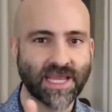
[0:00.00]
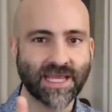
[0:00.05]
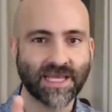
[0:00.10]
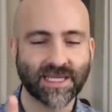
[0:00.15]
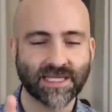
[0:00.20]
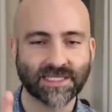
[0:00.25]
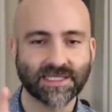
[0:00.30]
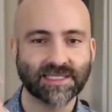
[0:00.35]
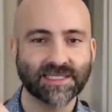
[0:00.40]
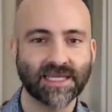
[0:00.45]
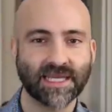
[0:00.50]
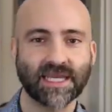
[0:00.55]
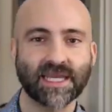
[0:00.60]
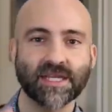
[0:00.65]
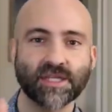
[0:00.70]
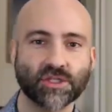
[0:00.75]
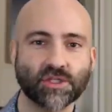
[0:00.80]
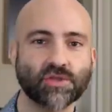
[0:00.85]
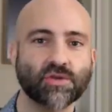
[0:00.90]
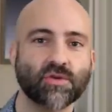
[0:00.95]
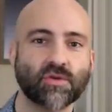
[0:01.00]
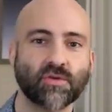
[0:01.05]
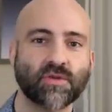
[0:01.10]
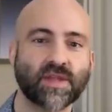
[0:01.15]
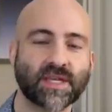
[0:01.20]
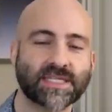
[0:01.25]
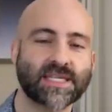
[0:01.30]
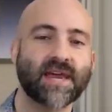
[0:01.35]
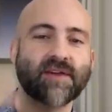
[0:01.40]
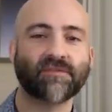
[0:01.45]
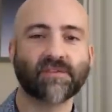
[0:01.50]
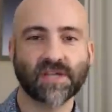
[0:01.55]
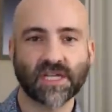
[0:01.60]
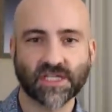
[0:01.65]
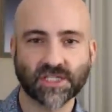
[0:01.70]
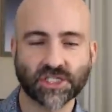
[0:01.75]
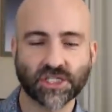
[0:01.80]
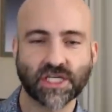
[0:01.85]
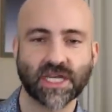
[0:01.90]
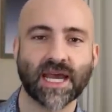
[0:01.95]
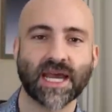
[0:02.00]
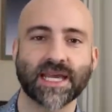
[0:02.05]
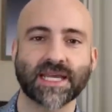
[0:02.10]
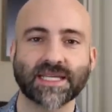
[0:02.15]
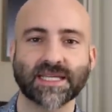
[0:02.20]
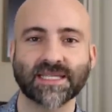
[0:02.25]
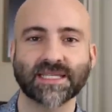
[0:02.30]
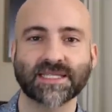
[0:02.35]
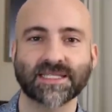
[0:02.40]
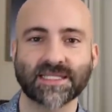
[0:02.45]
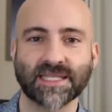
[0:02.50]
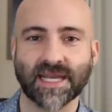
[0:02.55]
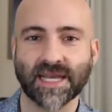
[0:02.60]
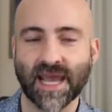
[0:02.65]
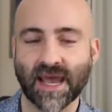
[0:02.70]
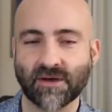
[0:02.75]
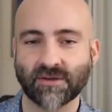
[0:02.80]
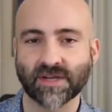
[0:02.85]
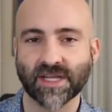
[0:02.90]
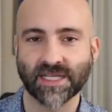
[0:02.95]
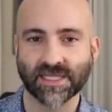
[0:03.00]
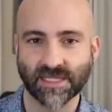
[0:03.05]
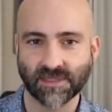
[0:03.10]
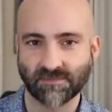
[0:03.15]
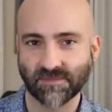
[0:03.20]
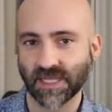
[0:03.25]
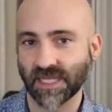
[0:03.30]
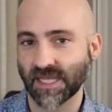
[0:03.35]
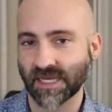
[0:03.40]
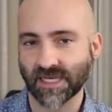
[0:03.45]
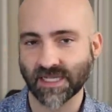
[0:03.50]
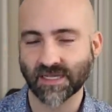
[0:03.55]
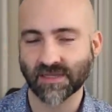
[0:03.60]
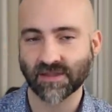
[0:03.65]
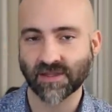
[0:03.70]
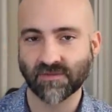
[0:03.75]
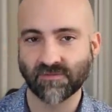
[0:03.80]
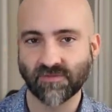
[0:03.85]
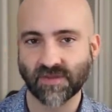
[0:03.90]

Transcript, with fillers: is sticking to the definition I set out in the beginning of the